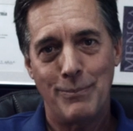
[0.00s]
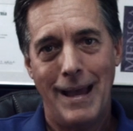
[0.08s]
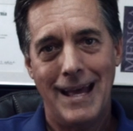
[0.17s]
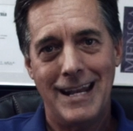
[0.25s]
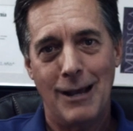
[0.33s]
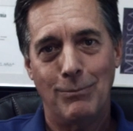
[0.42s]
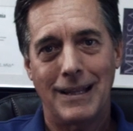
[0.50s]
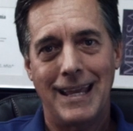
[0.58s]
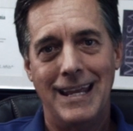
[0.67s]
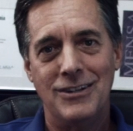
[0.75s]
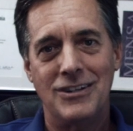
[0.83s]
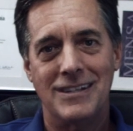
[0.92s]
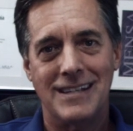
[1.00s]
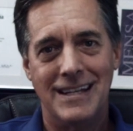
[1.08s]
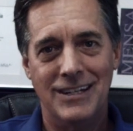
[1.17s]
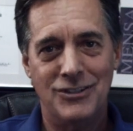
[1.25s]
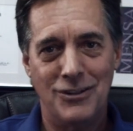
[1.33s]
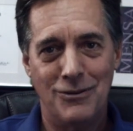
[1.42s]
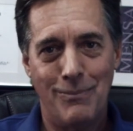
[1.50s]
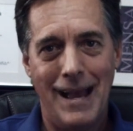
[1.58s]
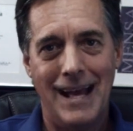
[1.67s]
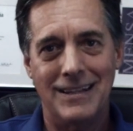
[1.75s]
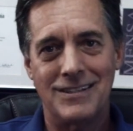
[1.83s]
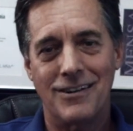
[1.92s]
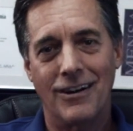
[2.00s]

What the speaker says: patent applications and issued patents